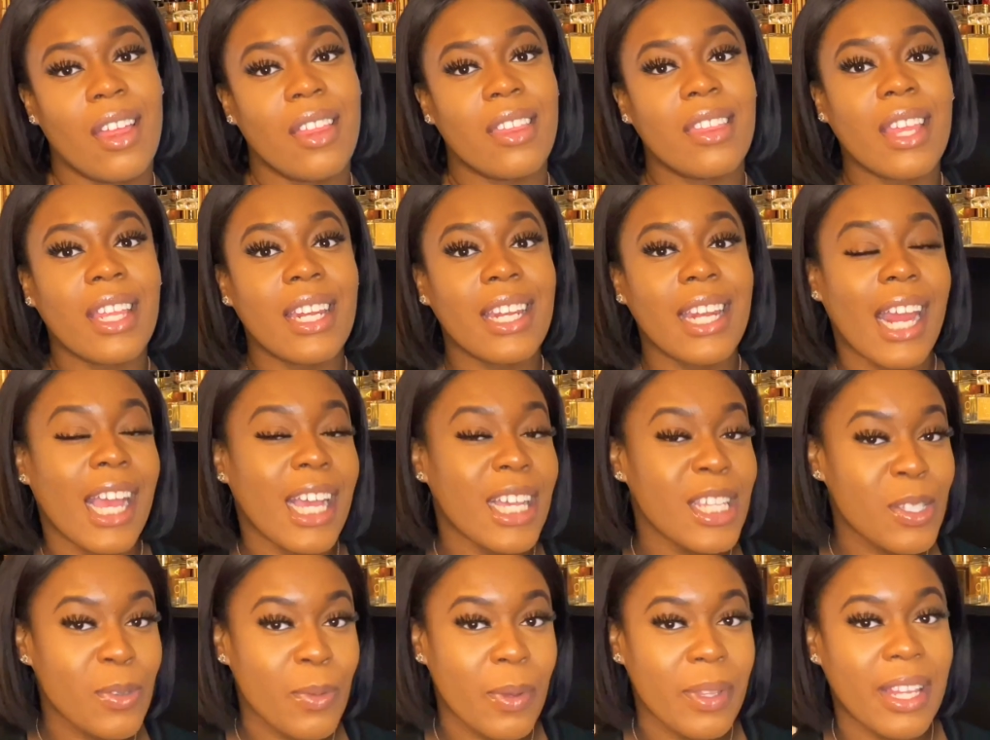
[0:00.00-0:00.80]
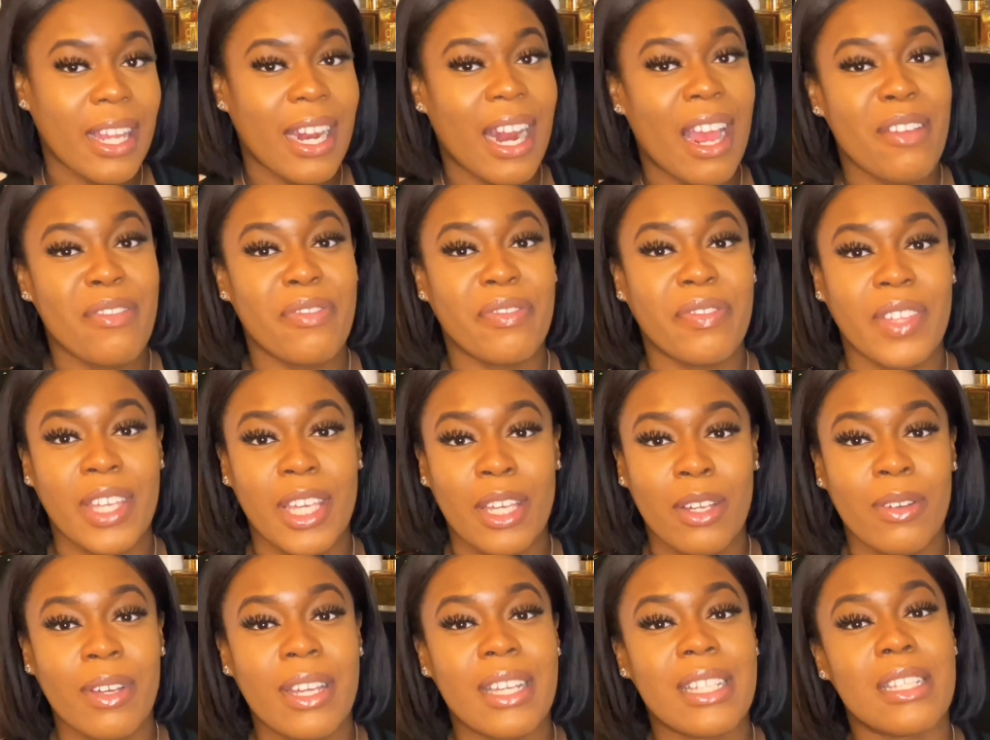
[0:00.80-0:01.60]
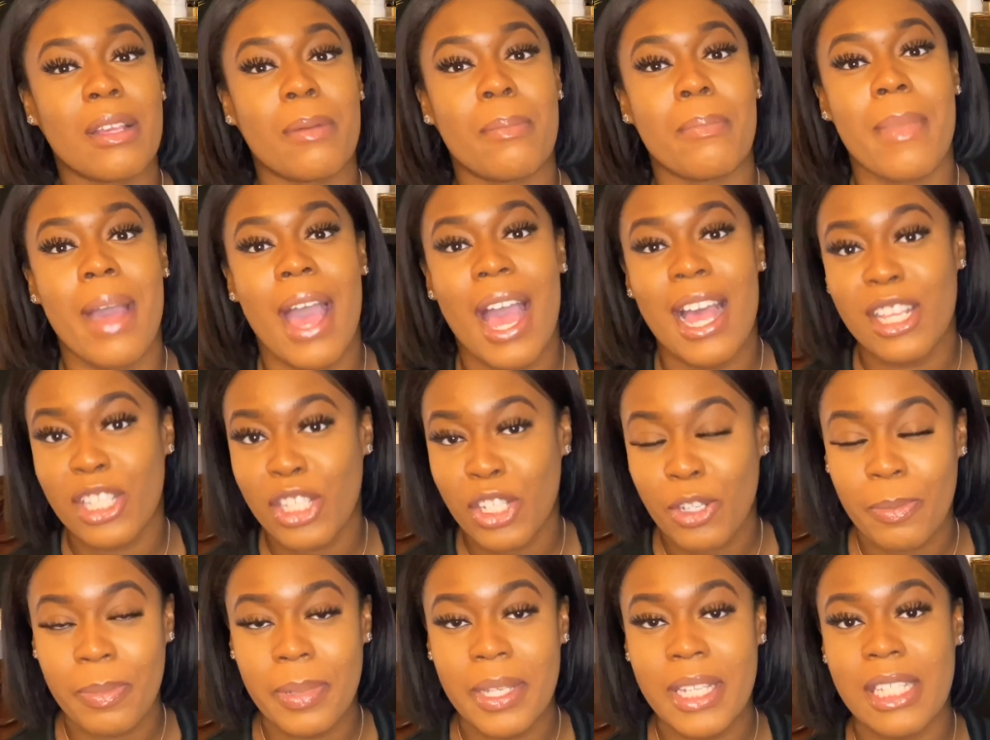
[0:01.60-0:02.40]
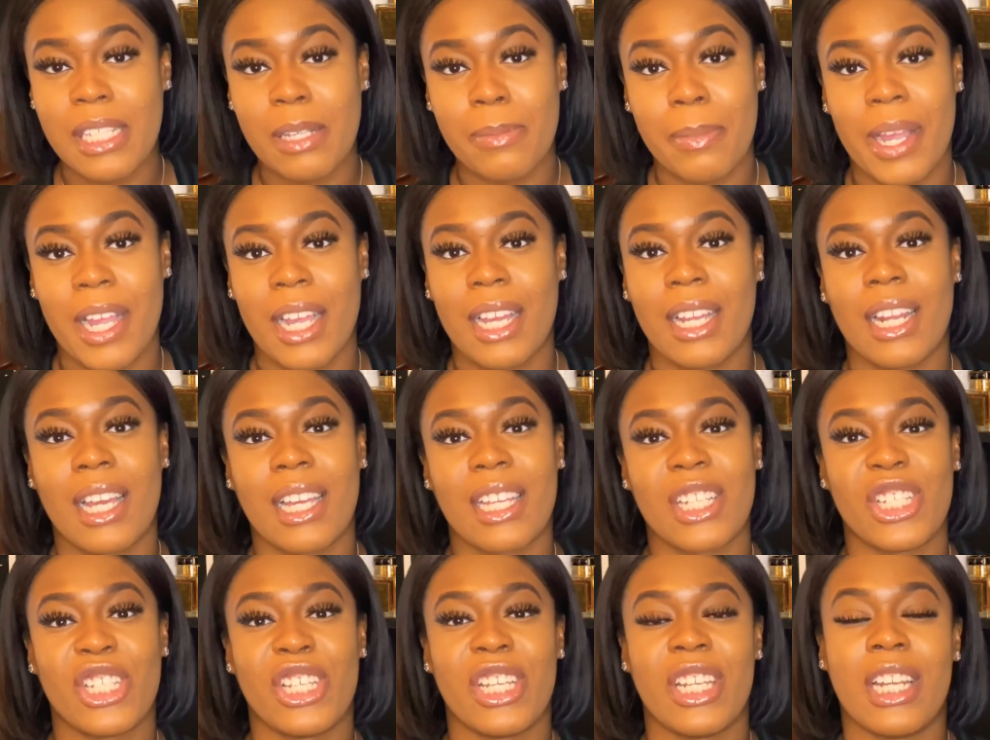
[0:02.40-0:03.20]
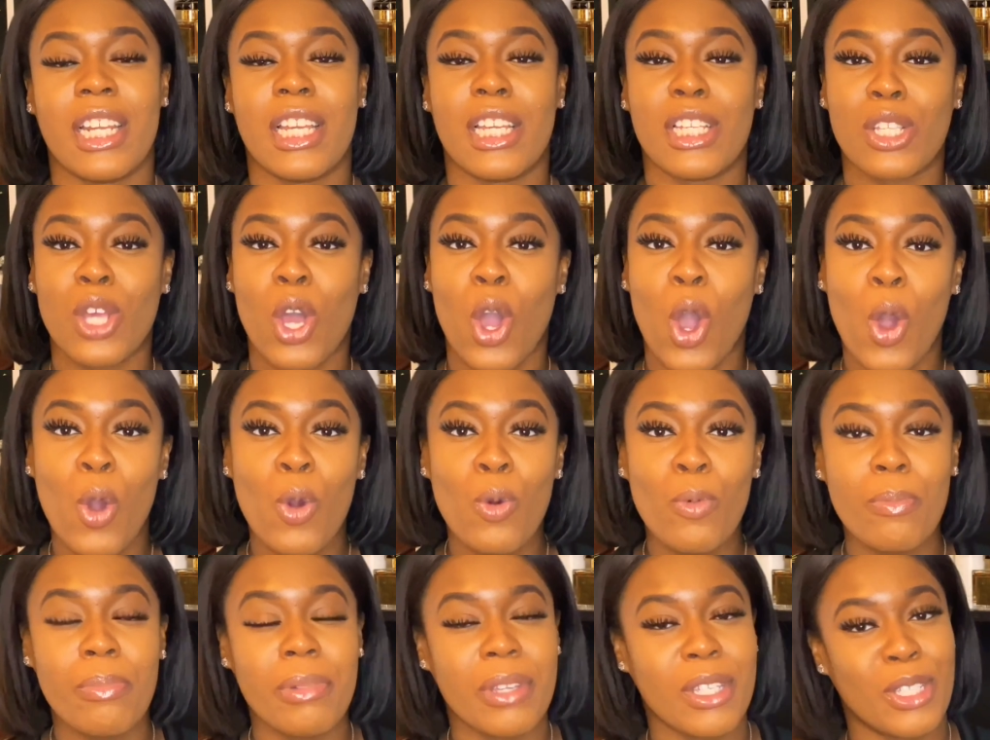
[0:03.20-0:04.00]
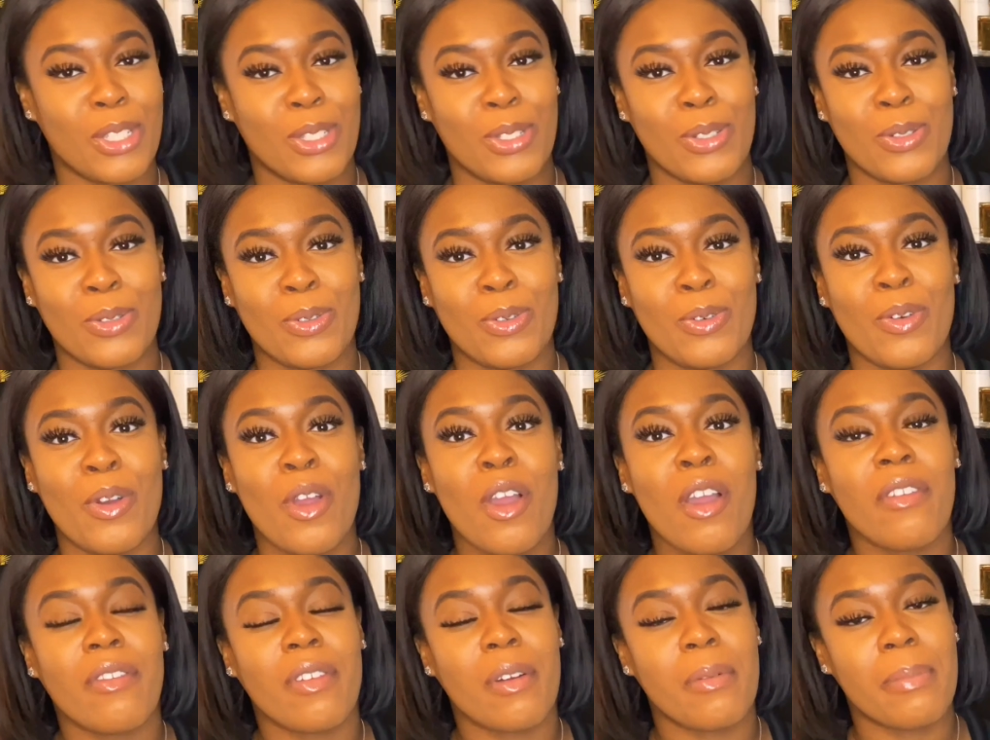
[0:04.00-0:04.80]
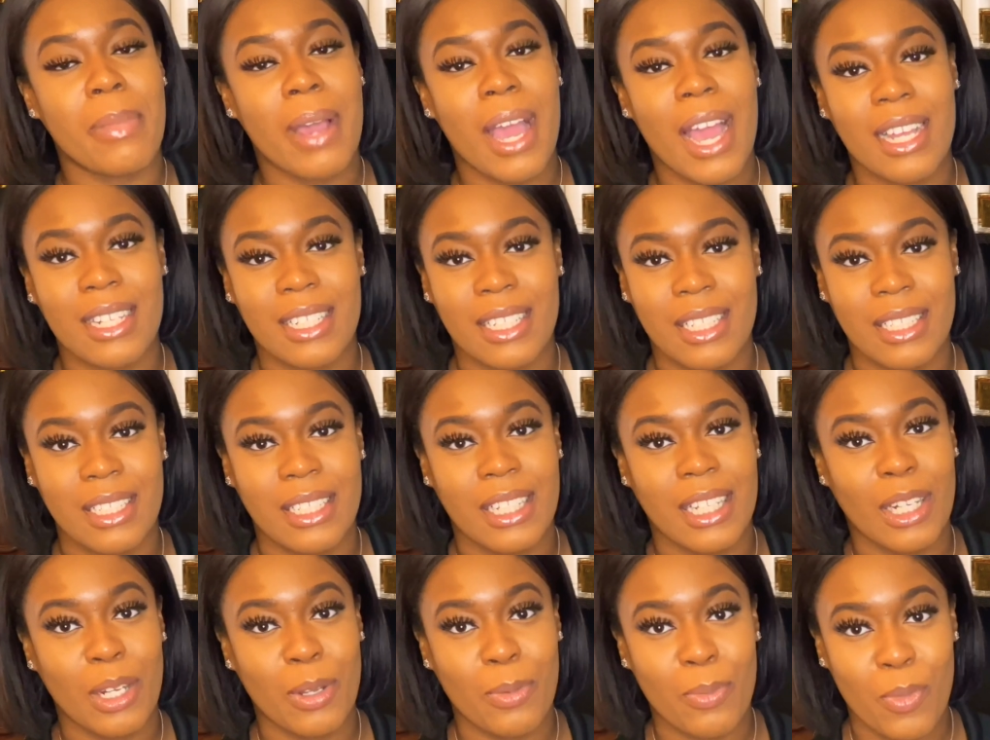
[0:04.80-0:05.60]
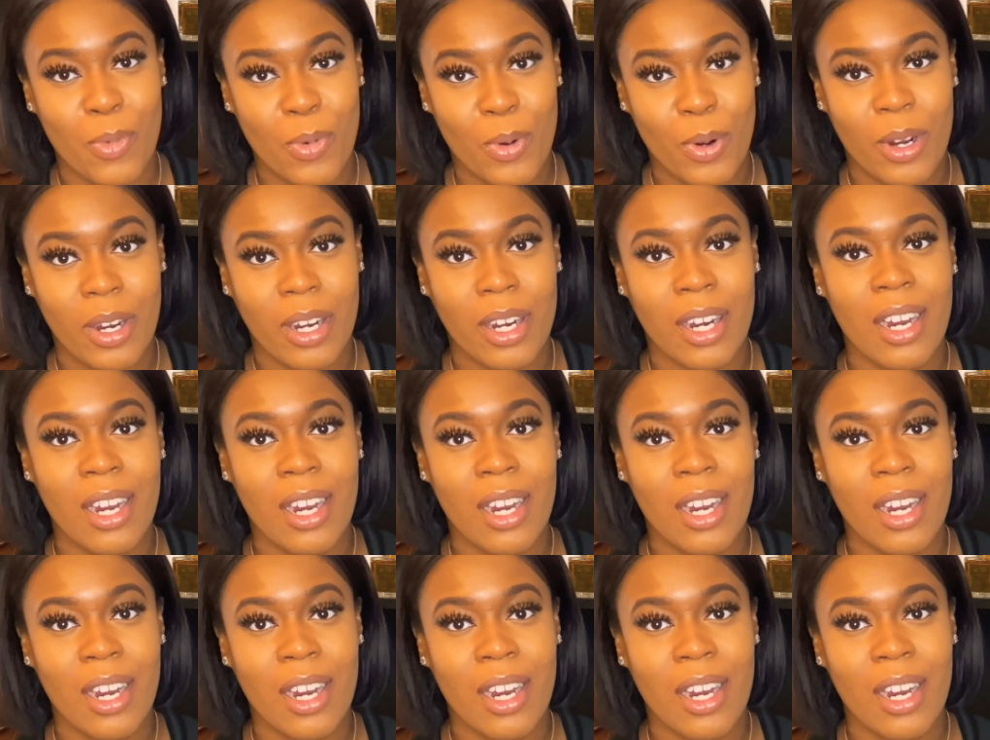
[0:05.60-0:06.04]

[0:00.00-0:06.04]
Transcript: The next one that I feel is a masterpiece in my collection is Hauts Bijoux from Passion de l'Amour.